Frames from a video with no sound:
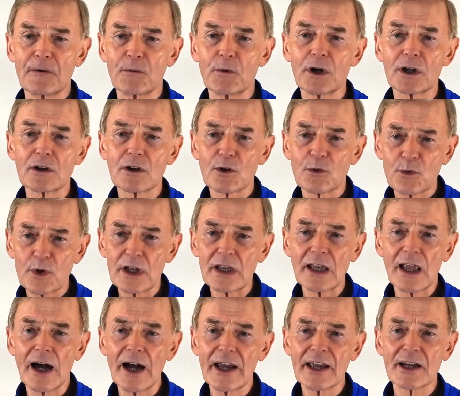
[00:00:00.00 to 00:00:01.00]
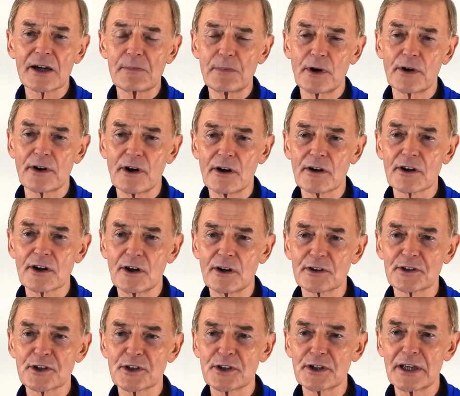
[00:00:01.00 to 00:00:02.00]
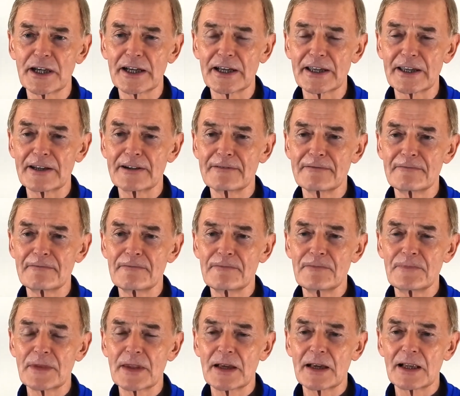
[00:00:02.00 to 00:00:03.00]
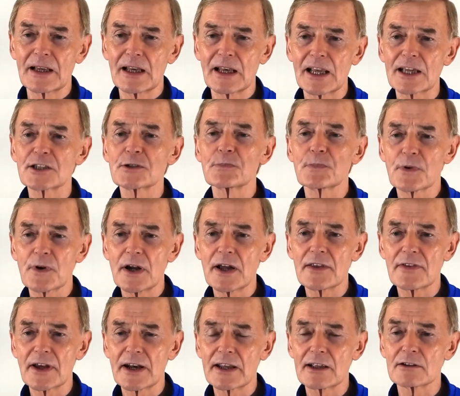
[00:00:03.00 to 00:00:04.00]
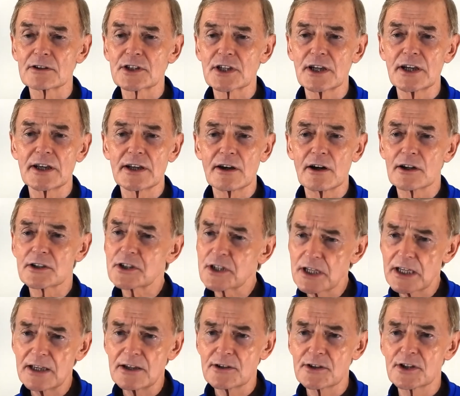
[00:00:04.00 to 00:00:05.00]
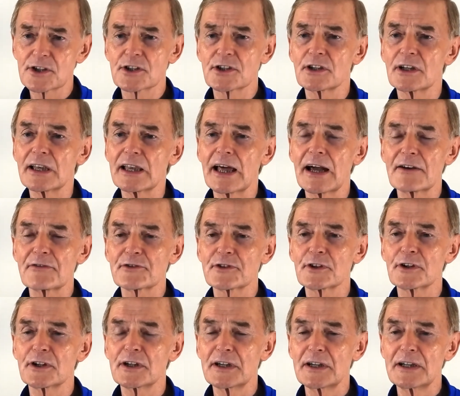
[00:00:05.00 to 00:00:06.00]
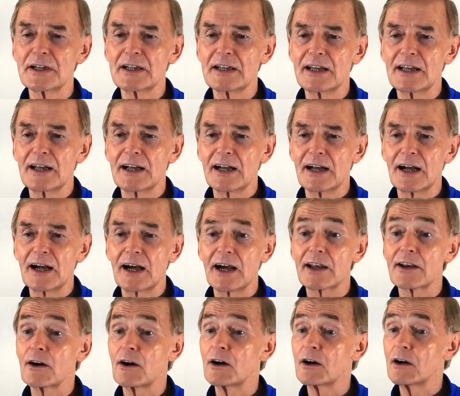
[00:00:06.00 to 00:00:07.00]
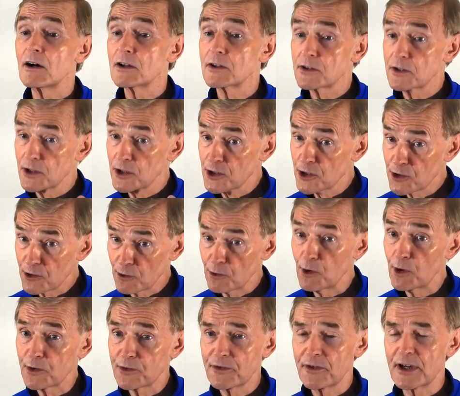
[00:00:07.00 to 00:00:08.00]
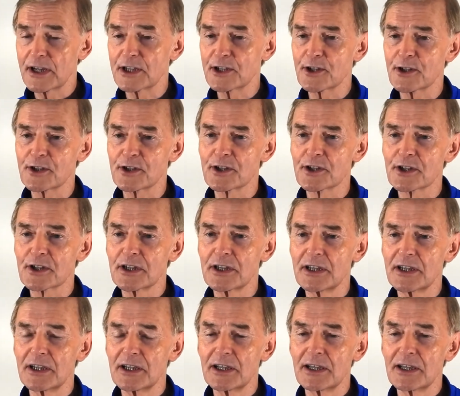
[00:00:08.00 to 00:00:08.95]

Well, relying upon our God today, let's pray that he'll turn our tears to laughter and our distraught faces